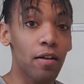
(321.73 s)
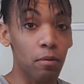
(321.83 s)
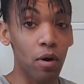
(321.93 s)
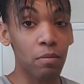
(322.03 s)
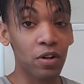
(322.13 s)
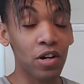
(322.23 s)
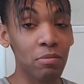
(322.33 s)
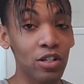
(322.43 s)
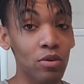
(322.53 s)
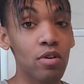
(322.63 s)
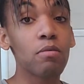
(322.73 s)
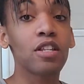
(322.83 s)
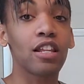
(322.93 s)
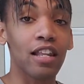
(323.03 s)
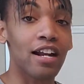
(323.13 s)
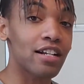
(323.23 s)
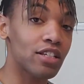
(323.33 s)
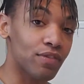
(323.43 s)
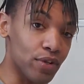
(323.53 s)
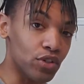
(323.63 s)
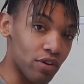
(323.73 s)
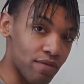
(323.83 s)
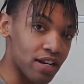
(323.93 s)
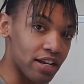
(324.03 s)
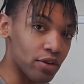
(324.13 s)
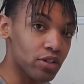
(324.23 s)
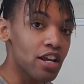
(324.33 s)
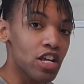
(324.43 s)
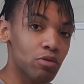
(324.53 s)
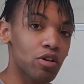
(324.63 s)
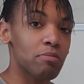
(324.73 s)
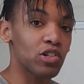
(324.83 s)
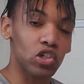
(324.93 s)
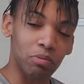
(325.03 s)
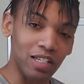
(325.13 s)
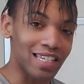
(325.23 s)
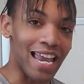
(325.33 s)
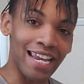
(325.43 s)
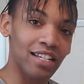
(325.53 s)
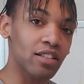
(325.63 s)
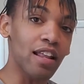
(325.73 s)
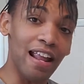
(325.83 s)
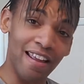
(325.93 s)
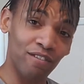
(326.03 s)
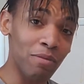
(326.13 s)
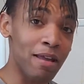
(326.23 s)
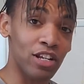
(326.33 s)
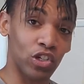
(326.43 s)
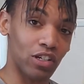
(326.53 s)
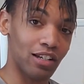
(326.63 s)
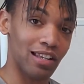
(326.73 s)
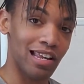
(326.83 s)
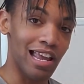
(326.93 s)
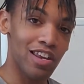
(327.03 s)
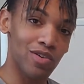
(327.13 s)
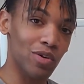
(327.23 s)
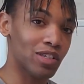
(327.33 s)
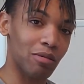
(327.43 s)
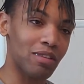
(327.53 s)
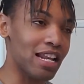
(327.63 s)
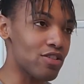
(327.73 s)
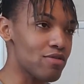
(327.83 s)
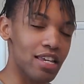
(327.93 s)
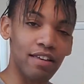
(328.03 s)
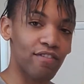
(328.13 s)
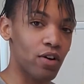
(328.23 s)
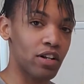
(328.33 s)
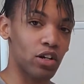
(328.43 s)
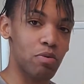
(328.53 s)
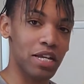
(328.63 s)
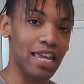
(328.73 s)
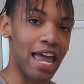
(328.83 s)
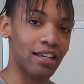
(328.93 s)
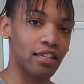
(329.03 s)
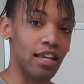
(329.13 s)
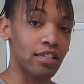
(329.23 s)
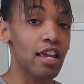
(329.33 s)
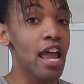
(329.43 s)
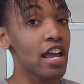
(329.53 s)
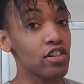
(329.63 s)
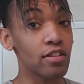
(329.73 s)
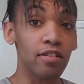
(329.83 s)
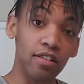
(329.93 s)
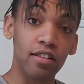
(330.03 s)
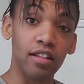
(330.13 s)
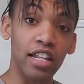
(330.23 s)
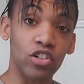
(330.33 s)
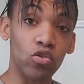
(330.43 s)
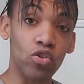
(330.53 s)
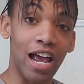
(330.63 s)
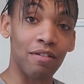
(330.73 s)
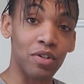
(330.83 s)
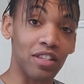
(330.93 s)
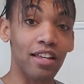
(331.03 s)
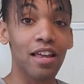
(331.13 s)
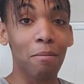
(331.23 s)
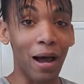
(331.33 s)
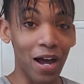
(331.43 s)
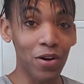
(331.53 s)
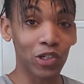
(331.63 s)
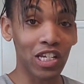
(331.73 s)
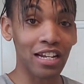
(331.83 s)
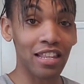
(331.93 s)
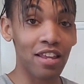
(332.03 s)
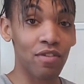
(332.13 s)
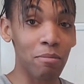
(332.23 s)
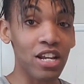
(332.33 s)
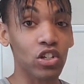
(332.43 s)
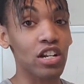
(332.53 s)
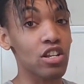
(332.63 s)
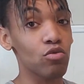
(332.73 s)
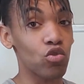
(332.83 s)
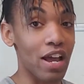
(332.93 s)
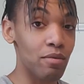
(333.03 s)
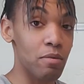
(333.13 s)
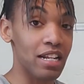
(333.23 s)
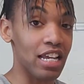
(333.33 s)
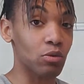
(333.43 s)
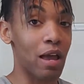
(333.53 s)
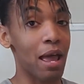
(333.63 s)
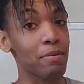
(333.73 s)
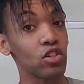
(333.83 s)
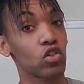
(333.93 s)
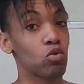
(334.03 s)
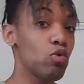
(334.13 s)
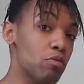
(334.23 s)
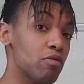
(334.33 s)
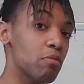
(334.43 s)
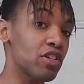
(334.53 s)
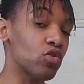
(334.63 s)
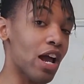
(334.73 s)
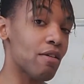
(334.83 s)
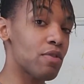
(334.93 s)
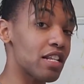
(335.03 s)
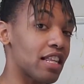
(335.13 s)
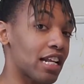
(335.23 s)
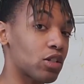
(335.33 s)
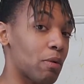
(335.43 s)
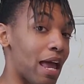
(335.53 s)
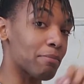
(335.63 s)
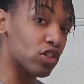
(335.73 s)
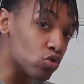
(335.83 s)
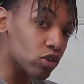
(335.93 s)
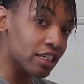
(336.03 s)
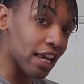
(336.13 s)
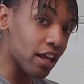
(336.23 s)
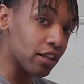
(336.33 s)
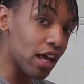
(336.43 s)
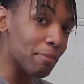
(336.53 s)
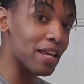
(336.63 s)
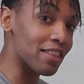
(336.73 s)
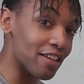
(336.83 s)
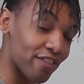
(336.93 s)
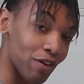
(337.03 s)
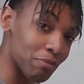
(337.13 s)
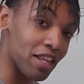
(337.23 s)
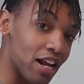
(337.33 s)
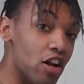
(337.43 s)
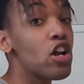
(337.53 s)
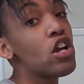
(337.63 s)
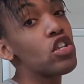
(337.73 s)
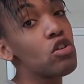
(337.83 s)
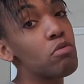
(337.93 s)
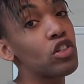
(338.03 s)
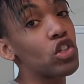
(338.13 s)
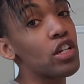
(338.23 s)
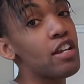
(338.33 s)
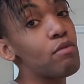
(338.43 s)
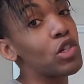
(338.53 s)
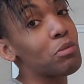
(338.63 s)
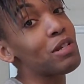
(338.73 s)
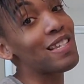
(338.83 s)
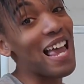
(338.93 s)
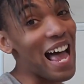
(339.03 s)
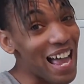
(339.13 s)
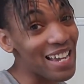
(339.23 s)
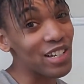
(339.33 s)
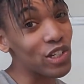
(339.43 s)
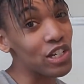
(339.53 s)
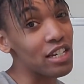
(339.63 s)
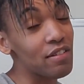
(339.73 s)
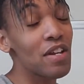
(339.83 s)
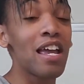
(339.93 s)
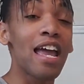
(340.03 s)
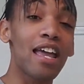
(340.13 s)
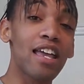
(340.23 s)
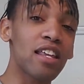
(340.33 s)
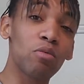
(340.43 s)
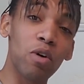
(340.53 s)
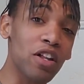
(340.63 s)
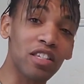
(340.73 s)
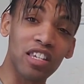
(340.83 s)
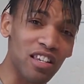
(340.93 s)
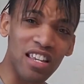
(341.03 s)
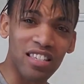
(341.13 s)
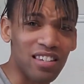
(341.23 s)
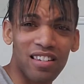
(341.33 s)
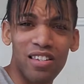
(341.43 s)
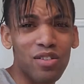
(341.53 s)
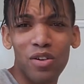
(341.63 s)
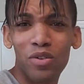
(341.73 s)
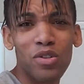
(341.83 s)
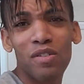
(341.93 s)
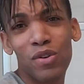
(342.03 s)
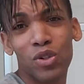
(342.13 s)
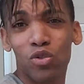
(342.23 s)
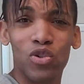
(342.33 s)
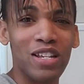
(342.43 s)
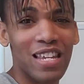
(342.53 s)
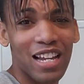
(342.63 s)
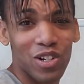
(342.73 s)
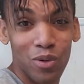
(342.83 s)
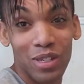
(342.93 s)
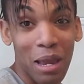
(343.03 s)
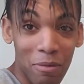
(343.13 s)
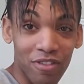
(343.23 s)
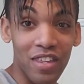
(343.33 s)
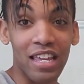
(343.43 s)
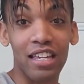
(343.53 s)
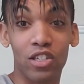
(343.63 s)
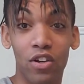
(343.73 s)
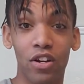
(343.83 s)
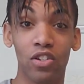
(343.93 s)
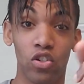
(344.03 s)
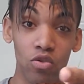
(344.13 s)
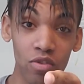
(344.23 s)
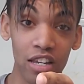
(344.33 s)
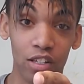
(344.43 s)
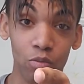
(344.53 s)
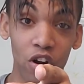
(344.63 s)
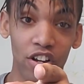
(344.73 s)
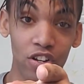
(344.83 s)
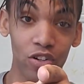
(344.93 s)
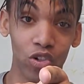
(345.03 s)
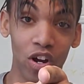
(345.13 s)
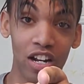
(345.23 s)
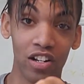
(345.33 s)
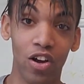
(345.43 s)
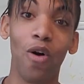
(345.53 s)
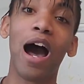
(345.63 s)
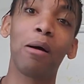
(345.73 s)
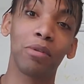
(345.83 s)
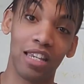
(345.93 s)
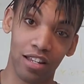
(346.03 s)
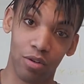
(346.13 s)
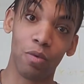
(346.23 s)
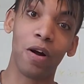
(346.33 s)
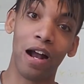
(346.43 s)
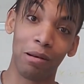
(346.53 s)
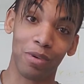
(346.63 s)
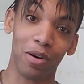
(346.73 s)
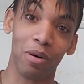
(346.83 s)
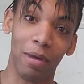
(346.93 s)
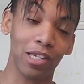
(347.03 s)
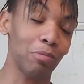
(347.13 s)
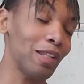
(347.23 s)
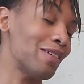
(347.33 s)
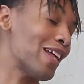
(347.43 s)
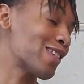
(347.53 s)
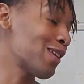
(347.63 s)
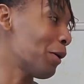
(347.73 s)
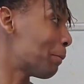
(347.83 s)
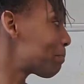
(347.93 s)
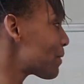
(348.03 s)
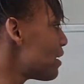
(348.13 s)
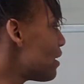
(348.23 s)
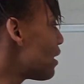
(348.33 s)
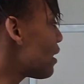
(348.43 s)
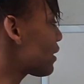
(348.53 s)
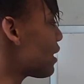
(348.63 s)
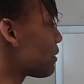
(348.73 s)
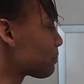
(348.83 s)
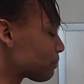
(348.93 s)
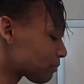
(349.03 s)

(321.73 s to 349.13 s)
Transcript: What we're going to be doing with a lot of these future videos is we're going to just be taking information, something that you get from a quick access, and let you drive with it. By understanding the information and you driving with it, guess what happens? Swoop, we drive with it, the next what happens? You scale up, and then from there, you achieve, which means I achieve. And well, it's a universal transactional type of thing. As long as you get to where you're trying to go, I'm getting to where I'm going. Best believe that. So, again,